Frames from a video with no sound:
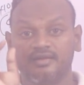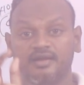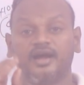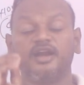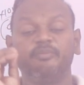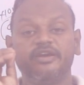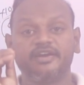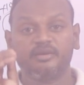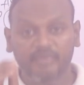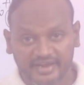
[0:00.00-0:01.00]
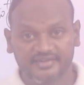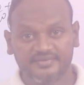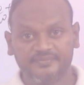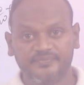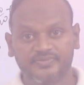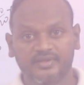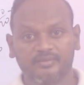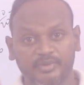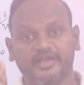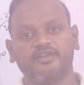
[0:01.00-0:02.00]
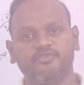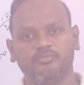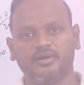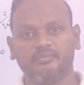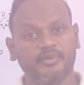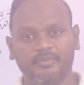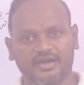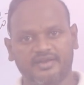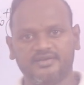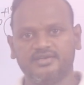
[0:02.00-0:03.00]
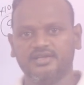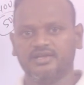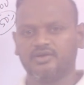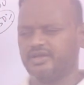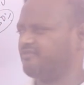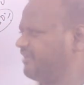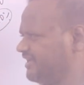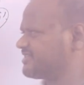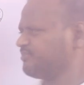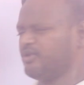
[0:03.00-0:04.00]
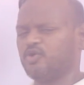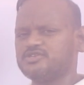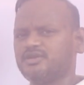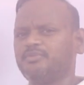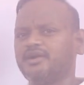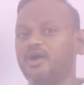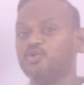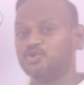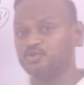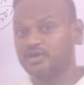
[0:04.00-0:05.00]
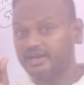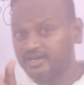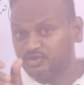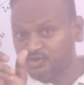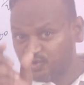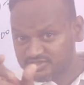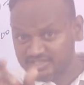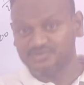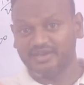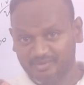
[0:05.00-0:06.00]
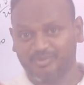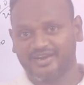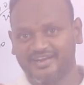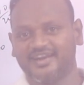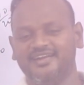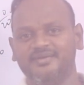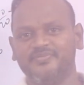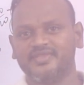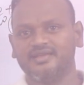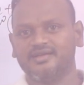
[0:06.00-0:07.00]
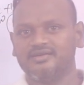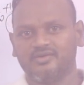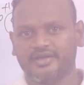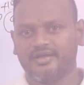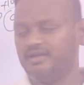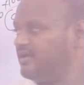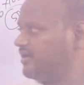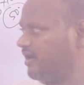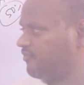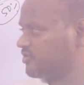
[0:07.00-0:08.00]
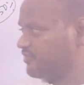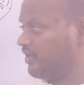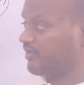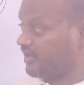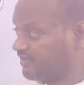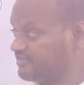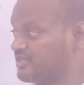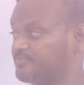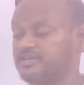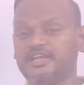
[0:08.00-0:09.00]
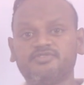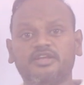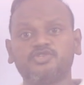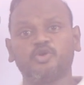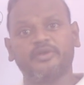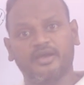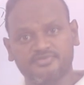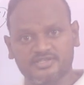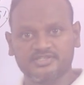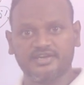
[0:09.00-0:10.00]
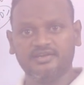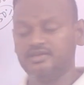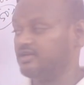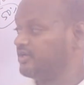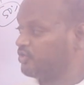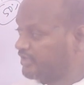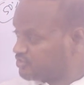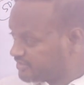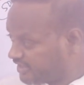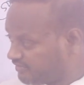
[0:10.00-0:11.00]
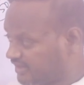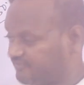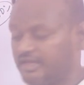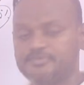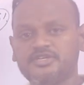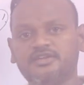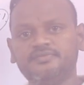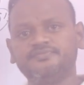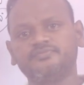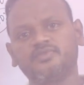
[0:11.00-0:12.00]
Can't be determined. Be careful. Be brilliant. Okay, very simple question, but how to connect to the question is very important, right? Okay. Of course, we have none of these options as well as so many options, right? You can choose any one of the option.